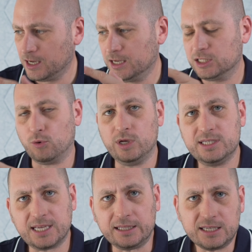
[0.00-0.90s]
So
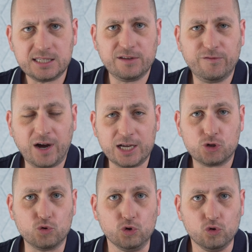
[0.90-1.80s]
inside this
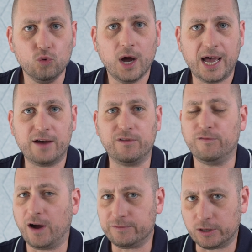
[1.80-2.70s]
device, we do have a
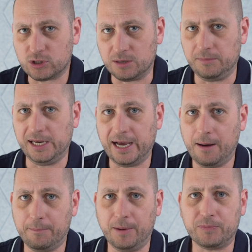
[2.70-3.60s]
5000
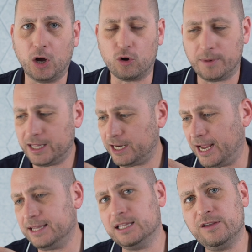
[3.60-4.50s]
milliamp hour battery,
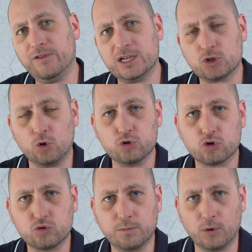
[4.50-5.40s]
and the device also
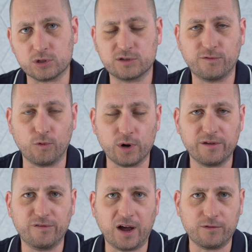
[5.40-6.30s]
supports
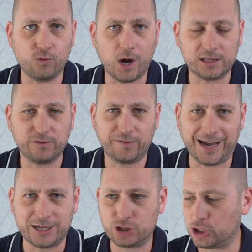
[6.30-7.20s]
45 watt
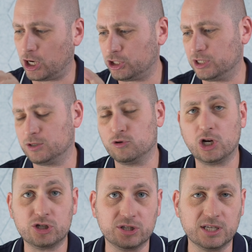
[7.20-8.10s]
fast charging. So
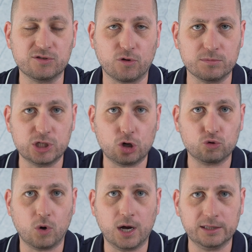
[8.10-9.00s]
charging this from 0
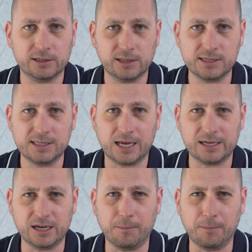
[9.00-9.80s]
to 100 is done in